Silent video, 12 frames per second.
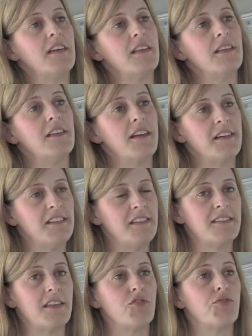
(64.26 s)
in the
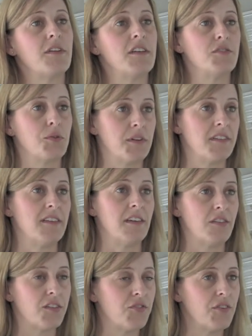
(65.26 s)
19th century tourist
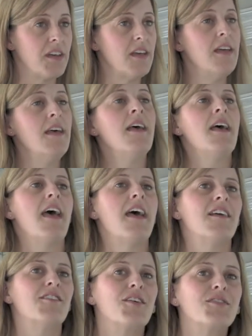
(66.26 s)
industry
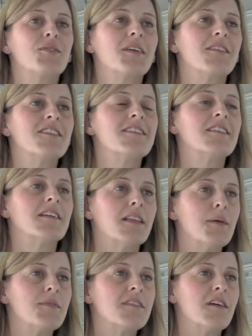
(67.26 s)
and also gives us a
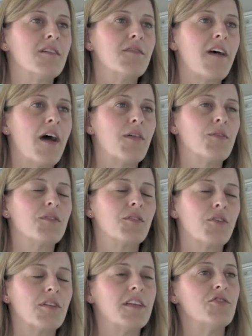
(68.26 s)
glimpse of how
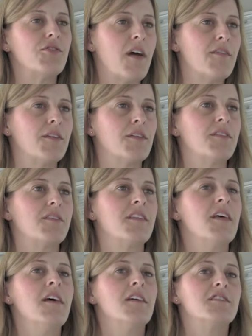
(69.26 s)
those early travelers
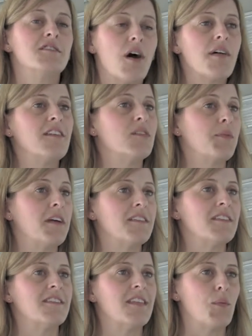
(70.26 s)
saw these
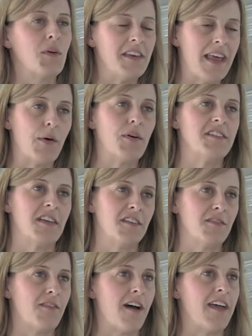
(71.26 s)
places that we now
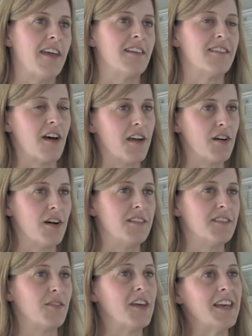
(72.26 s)
identify as
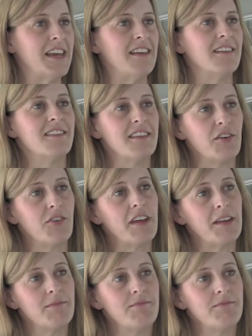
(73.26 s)
icons of Canadian scenery.